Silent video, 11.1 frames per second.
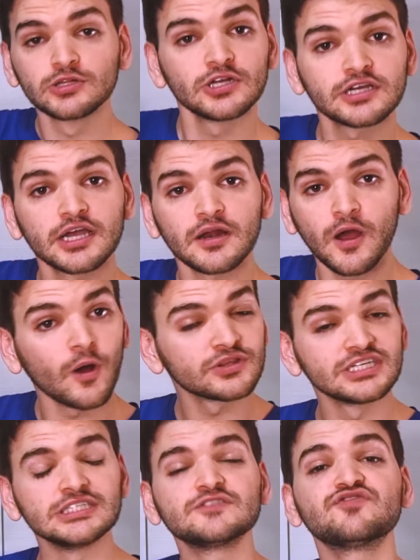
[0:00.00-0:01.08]
look at all
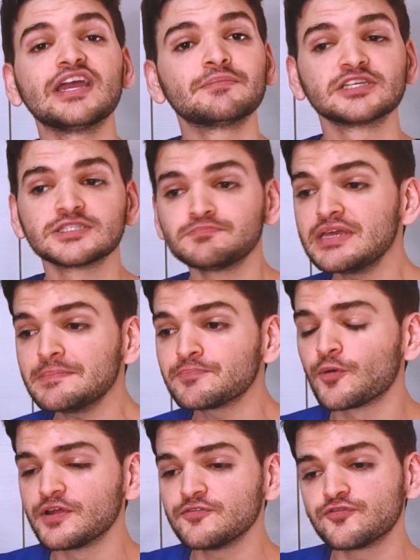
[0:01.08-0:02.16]
these famous
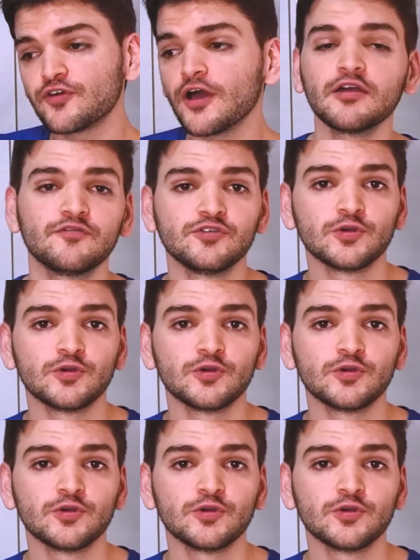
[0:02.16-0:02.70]
people in front of